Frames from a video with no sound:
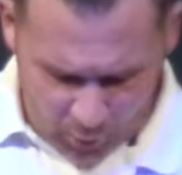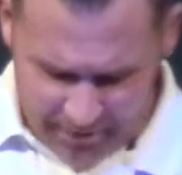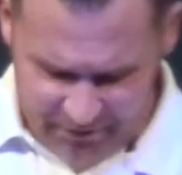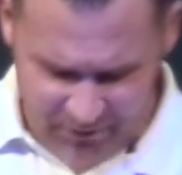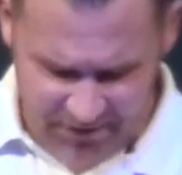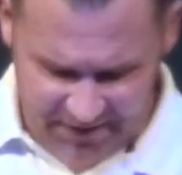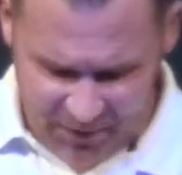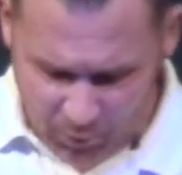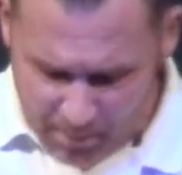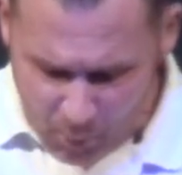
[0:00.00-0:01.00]
more research
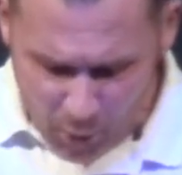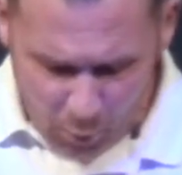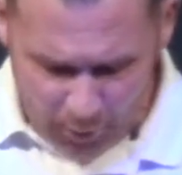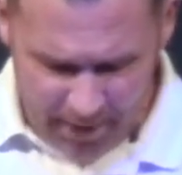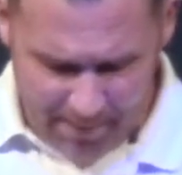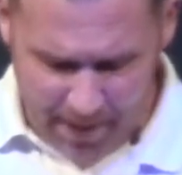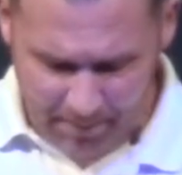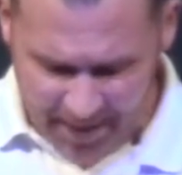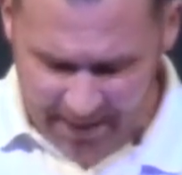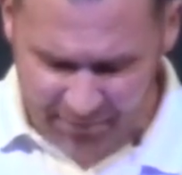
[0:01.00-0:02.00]
says that we're more worried
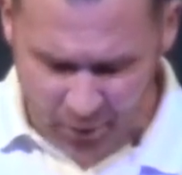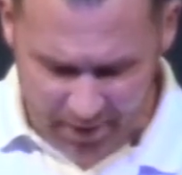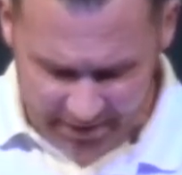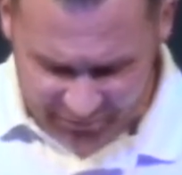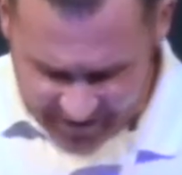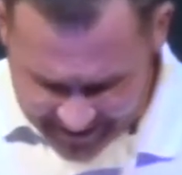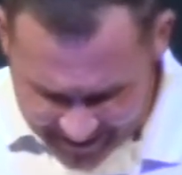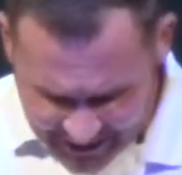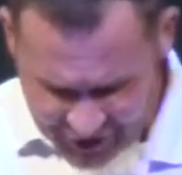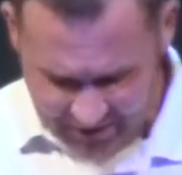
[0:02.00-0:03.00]
about paying for our next
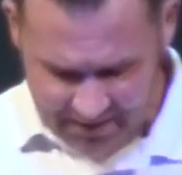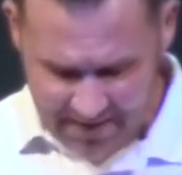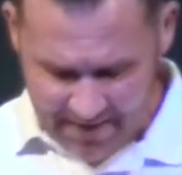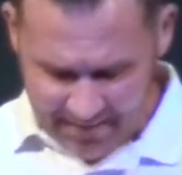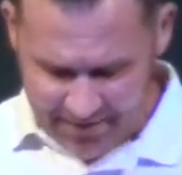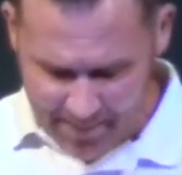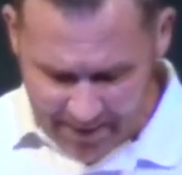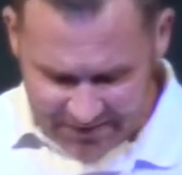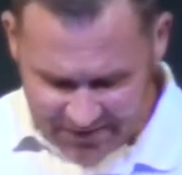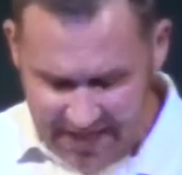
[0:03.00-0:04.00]
vacation than
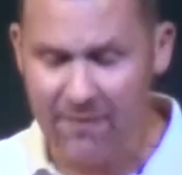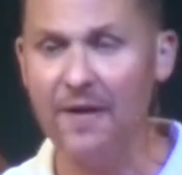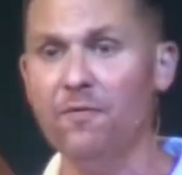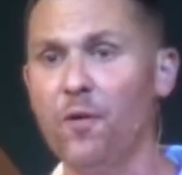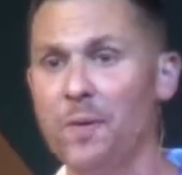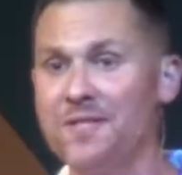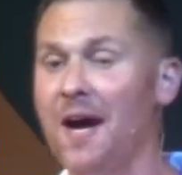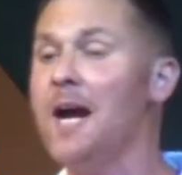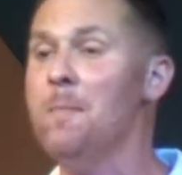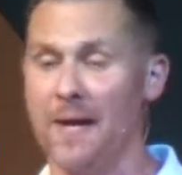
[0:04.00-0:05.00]
about saving for
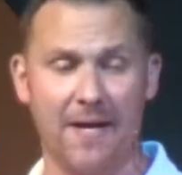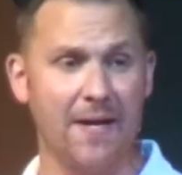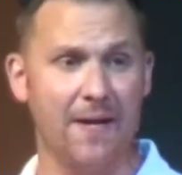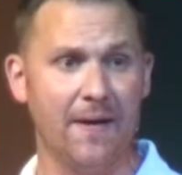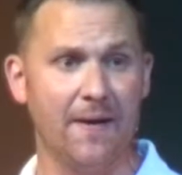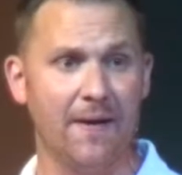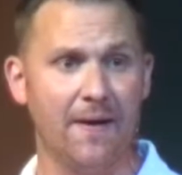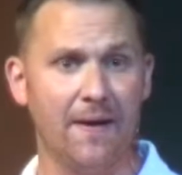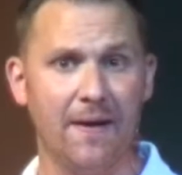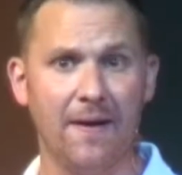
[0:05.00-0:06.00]
retirement.
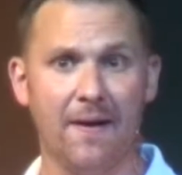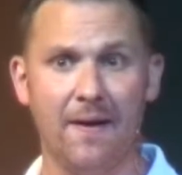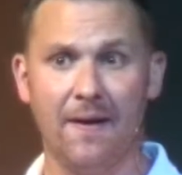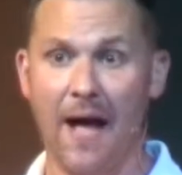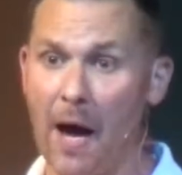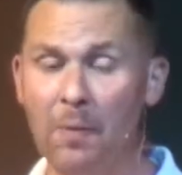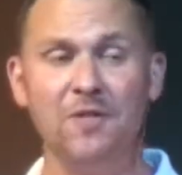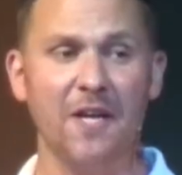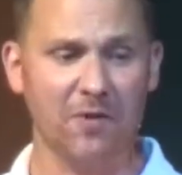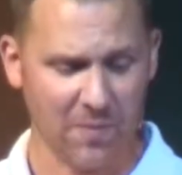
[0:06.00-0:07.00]
I
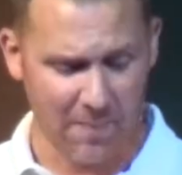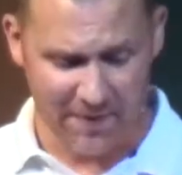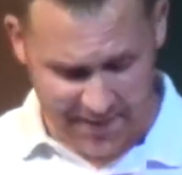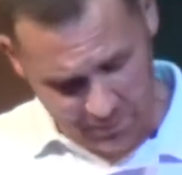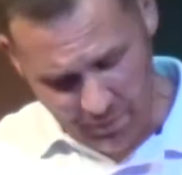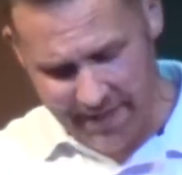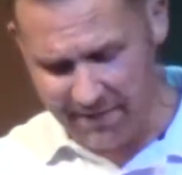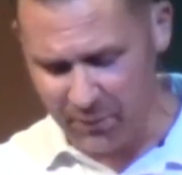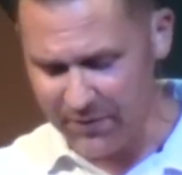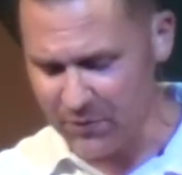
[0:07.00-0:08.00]
would say, they
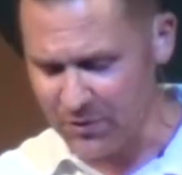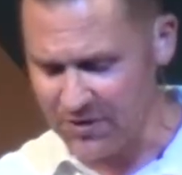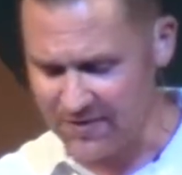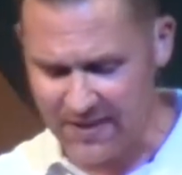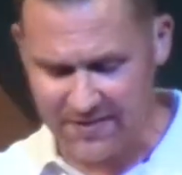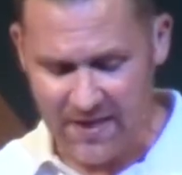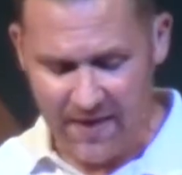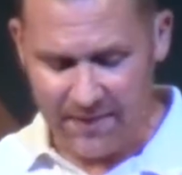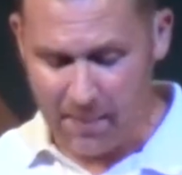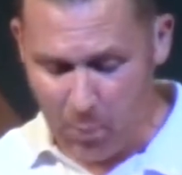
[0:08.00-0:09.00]
have research that says
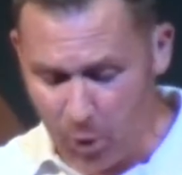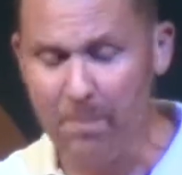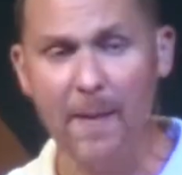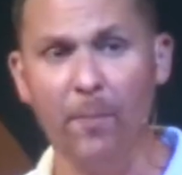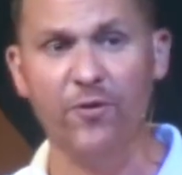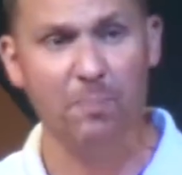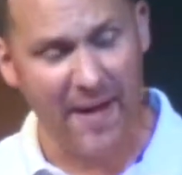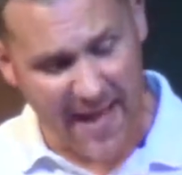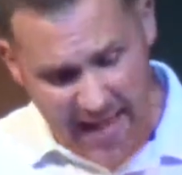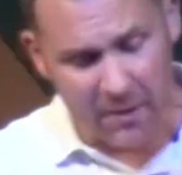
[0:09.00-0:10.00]
that more people spend